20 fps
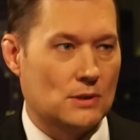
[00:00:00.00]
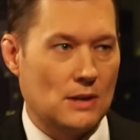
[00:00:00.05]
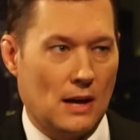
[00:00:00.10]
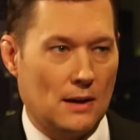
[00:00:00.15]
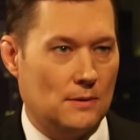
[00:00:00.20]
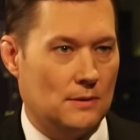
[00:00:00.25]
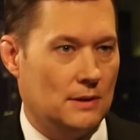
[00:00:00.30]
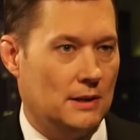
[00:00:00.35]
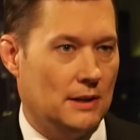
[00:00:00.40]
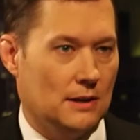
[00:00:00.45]

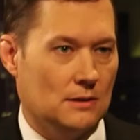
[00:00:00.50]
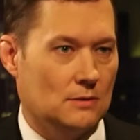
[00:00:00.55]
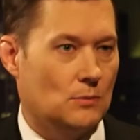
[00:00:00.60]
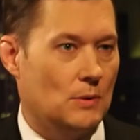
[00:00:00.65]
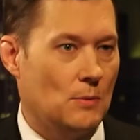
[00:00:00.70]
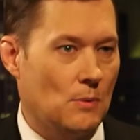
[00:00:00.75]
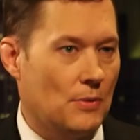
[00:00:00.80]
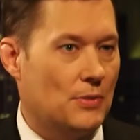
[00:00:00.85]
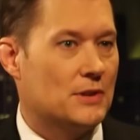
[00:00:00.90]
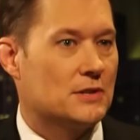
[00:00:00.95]
done here.
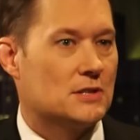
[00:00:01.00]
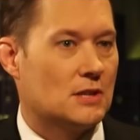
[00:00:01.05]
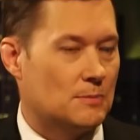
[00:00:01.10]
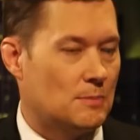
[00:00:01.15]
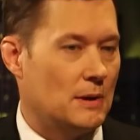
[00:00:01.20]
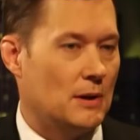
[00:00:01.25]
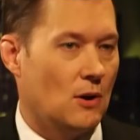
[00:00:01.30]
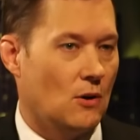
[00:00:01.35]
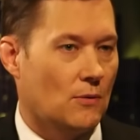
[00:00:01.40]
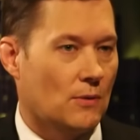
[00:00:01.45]
We want this to
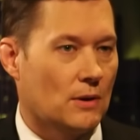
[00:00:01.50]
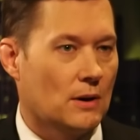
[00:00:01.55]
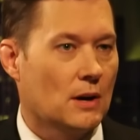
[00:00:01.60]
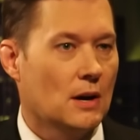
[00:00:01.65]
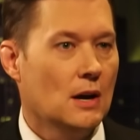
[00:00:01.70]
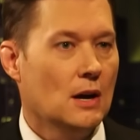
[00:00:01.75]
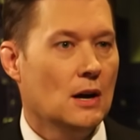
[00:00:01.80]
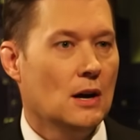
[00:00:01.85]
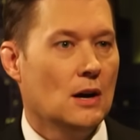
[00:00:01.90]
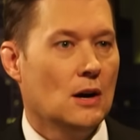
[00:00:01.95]
be over.
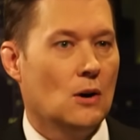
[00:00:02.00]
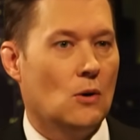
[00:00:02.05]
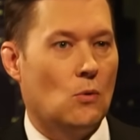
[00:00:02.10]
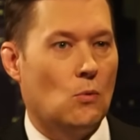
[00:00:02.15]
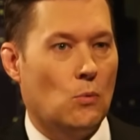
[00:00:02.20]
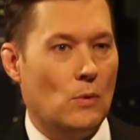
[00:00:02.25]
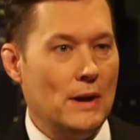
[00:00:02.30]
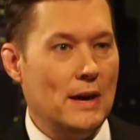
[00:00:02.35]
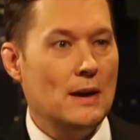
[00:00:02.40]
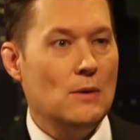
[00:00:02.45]

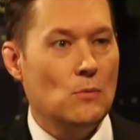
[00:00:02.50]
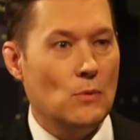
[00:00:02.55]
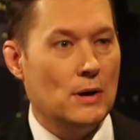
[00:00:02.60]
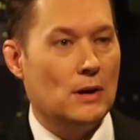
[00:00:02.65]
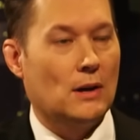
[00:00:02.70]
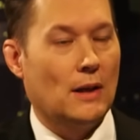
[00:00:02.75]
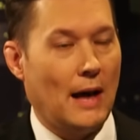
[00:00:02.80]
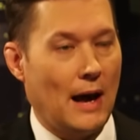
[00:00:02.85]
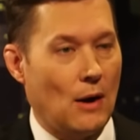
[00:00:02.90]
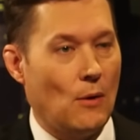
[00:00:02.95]
We
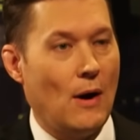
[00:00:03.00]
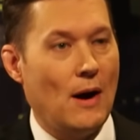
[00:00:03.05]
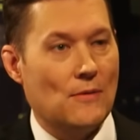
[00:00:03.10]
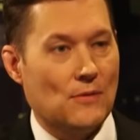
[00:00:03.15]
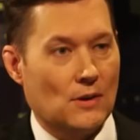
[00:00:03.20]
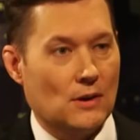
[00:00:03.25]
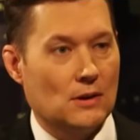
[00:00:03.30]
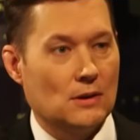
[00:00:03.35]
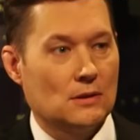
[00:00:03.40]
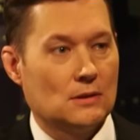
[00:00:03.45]
will,
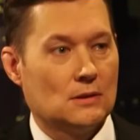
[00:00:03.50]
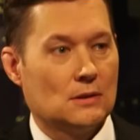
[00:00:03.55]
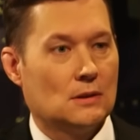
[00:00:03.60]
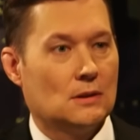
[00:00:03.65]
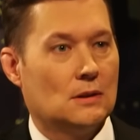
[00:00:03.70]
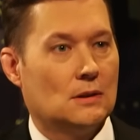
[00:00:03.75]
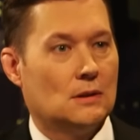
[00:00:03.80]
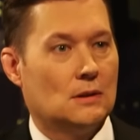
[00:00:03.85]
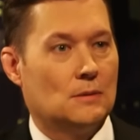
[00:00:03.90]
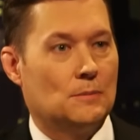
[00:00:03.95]
however,
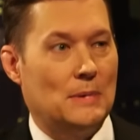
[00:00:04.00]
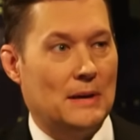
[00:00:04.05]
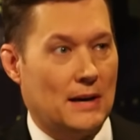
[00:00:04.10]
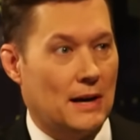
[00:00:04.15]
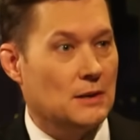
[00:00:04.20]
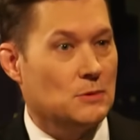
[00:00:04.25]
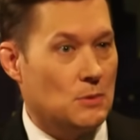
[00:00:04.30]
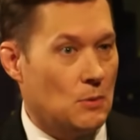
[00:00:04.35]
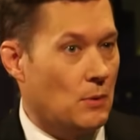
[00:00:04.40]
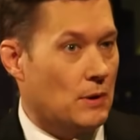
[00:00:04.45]

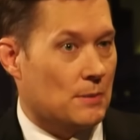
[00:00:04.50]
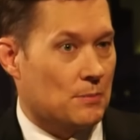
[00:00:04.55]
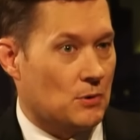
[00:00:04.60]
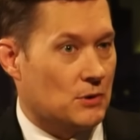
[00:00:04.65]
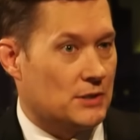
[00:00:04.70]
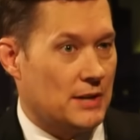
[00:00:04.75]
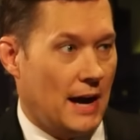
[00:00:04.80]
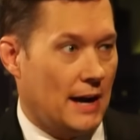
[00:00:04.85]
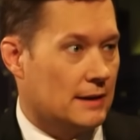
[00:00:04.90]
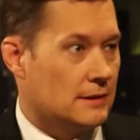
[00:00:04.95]
because we want to
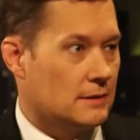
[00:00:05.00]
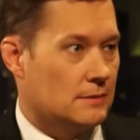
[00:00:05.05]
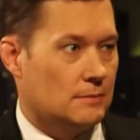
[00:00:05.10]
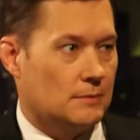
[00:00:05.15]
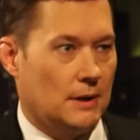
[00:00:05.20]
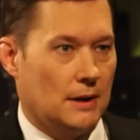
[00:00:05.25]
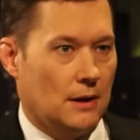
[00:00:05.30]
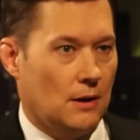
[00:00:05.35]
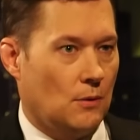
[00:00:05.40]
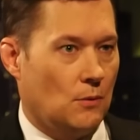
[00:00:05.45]
protect,
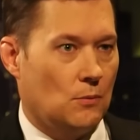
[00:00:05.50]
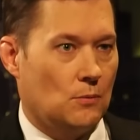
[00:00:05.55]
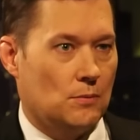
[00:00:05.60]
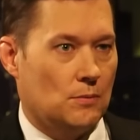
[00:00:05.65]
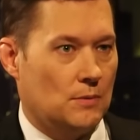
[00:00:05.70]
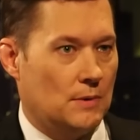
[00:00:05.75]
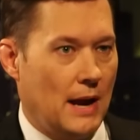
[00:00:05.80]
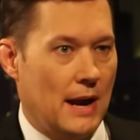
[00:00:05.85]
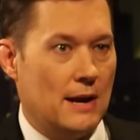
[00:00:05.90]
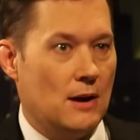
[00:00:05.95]
you know,
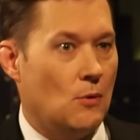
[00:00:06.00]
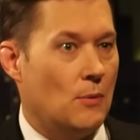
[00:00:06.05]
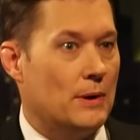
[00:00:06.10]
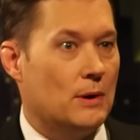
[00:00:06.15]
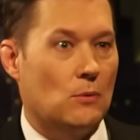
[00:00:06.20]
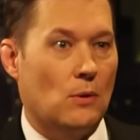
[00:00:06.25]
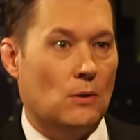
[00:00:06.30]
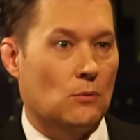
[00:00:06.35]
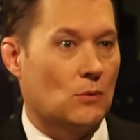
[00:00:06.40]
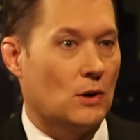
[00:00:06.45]
NATO, we
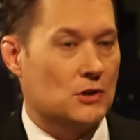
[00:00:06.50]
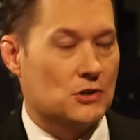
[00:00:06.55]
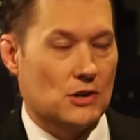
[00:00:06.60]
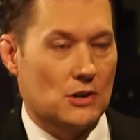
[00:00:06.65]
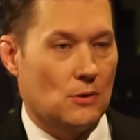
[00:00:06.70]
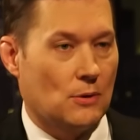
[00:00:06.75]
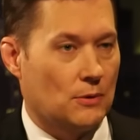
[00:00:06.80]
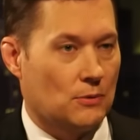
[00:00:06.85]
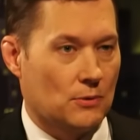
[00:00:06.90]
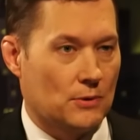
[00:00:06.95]
don't want Russia
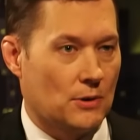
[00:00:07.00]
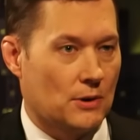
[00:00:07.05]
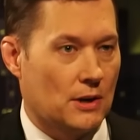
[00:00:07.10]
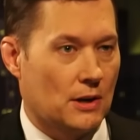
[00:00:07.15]
going through your